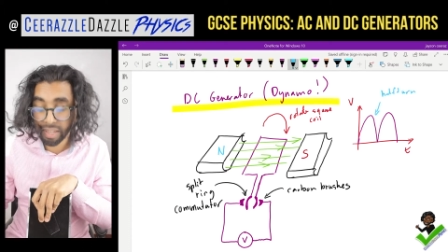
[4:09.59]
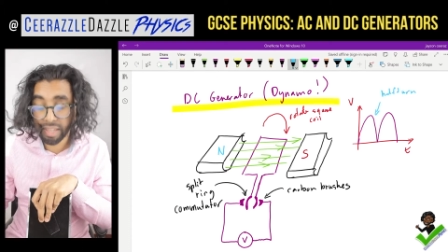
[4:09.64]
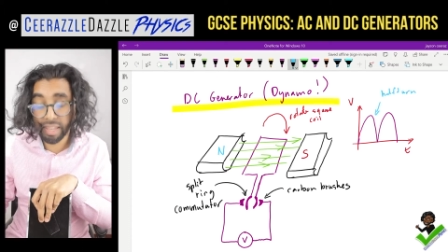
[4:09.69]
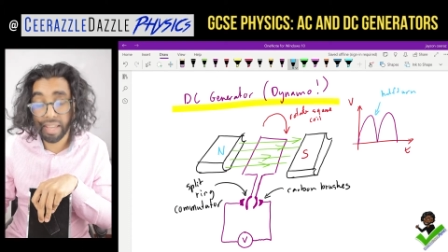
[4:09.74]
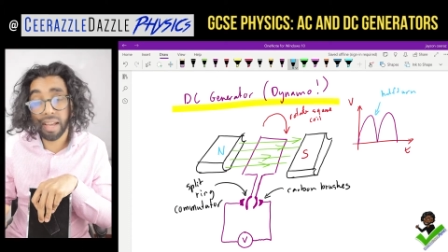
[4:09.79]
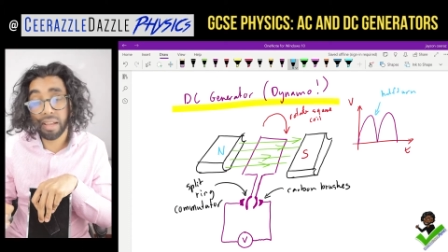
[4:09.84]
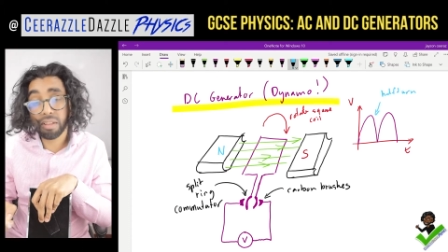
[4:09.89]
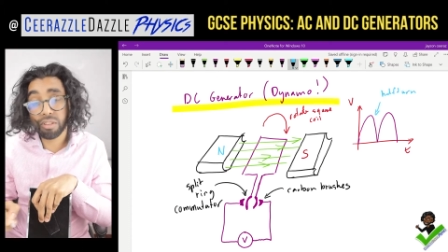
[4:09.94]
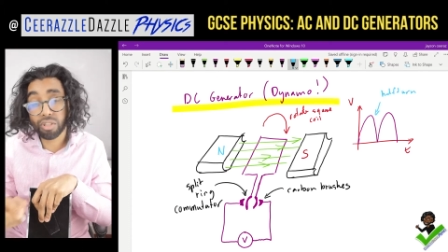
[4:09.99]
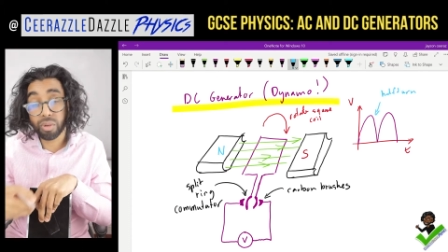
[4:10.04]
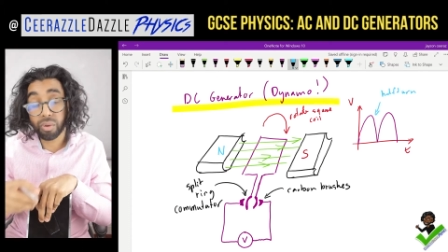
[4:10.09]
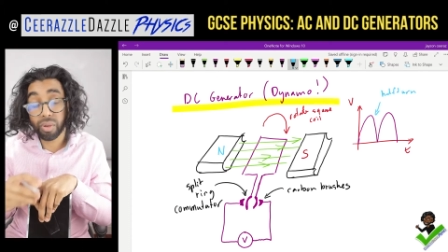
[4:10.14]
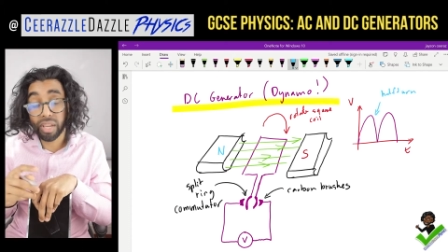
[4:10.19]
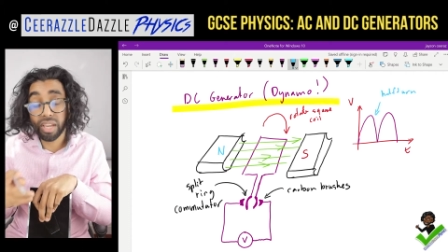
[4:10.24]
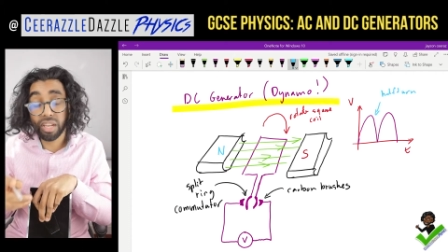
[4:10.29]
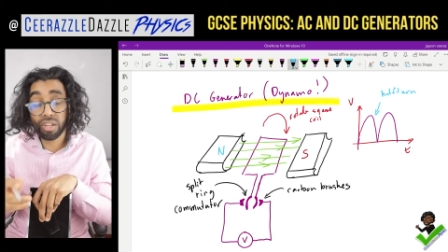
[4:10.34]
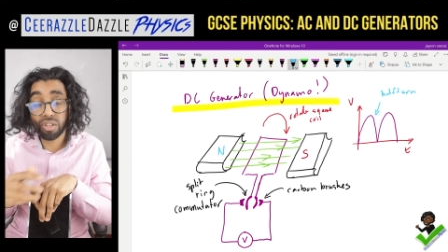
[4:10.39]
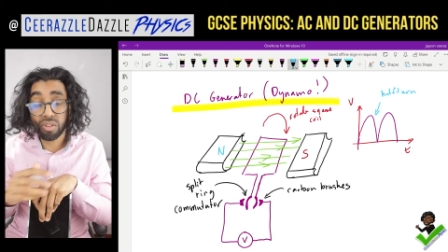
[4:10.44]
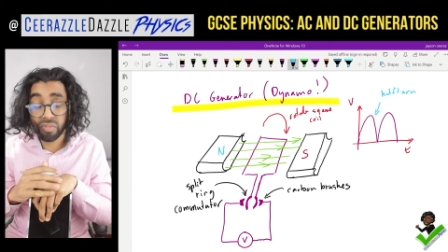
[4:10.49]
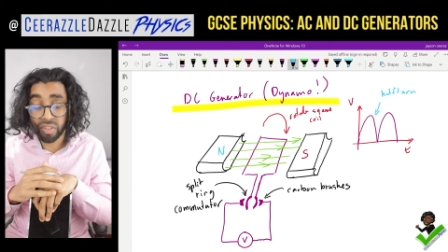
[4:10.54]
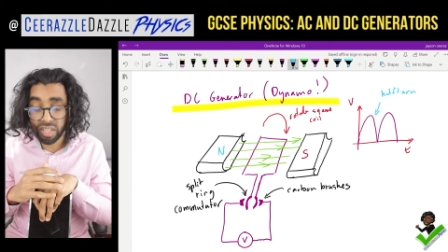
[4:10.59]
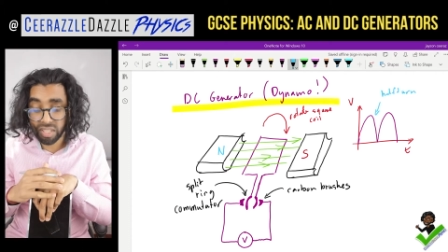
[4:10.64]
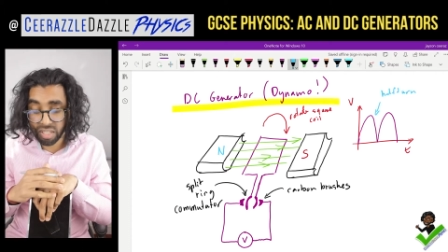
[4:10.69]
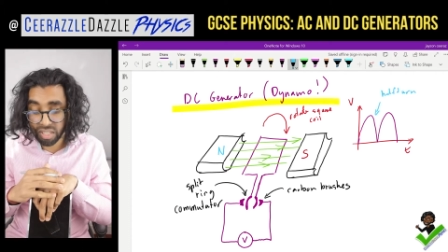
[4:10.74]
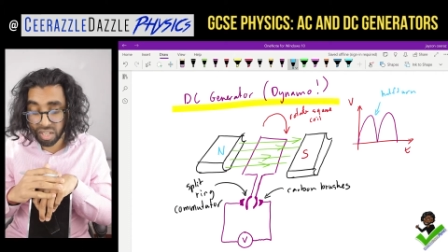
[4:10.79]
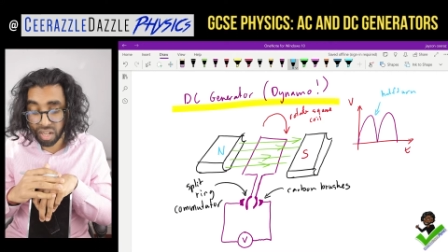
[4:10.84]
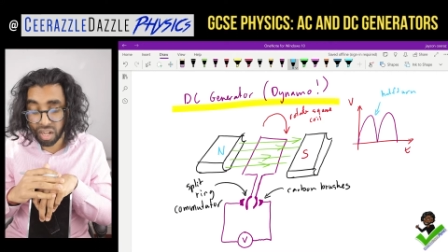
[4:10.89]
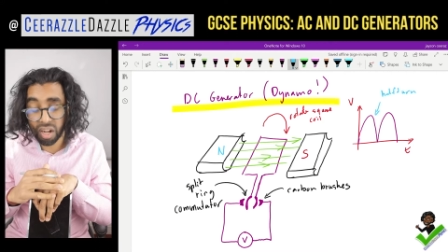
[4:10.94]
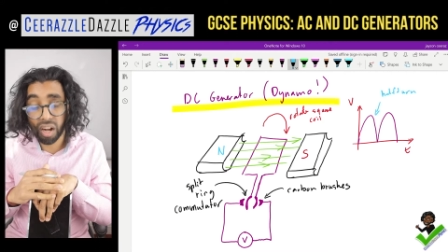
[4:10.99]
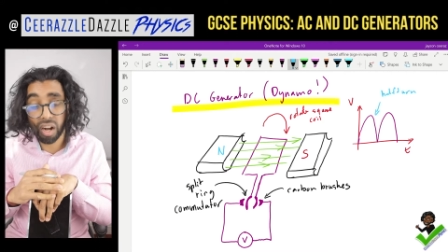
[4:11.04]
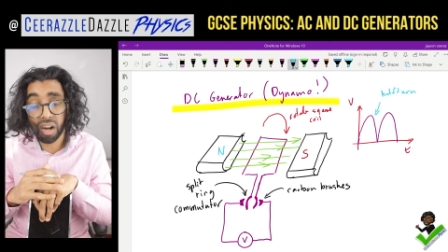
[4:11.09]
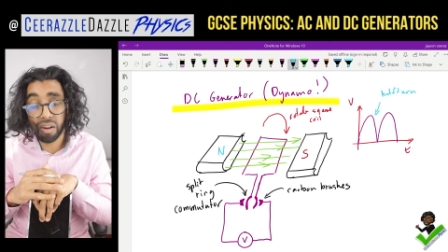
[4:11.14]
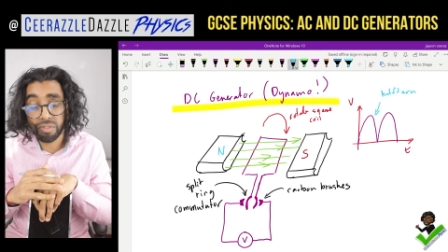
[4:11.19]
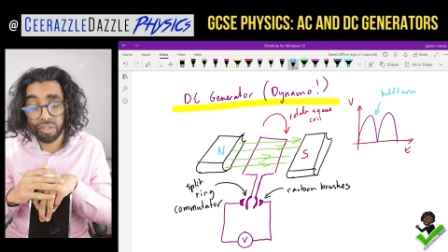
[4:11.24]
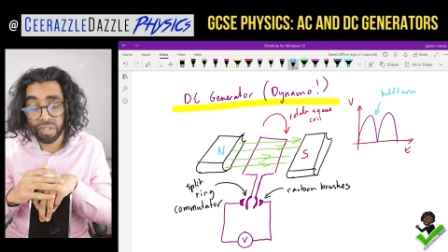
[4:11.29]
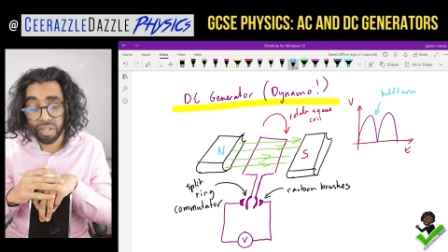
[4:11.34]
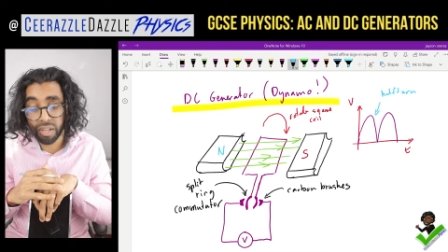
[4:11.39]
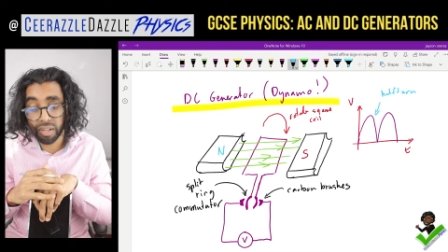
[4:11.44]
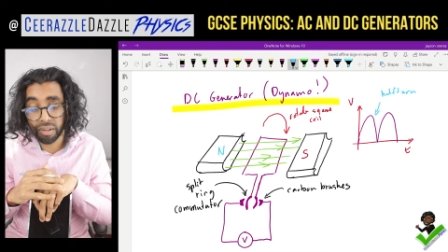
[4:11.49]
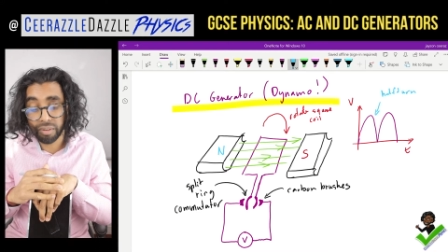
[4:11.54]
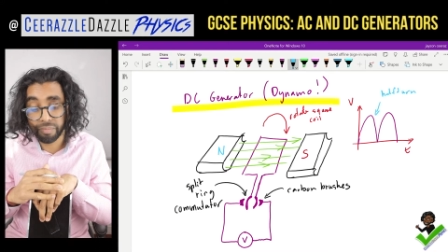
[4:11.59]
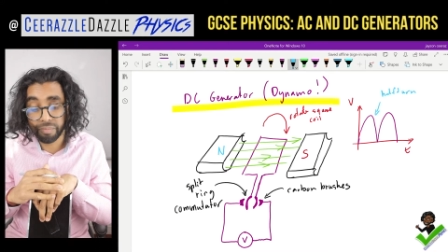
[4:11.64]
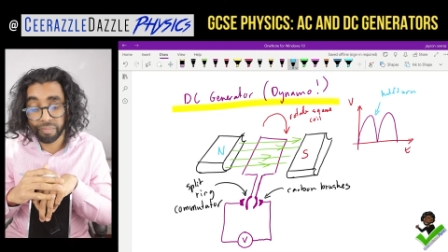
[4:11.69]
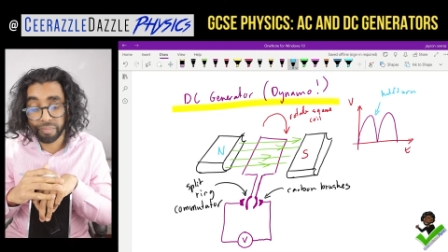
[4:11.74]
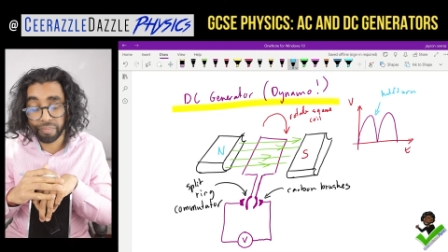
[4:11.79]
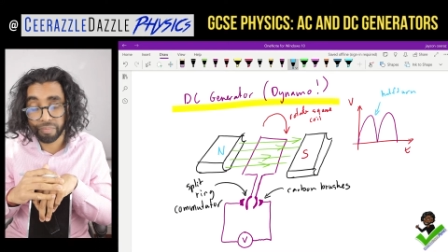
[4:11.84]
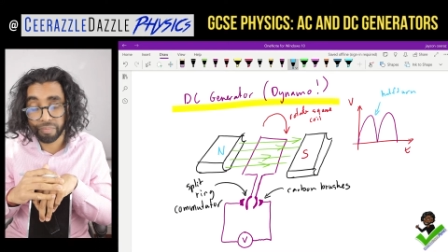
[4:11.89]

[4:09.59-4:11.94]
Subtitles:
Yeah, so each of these is a half turn.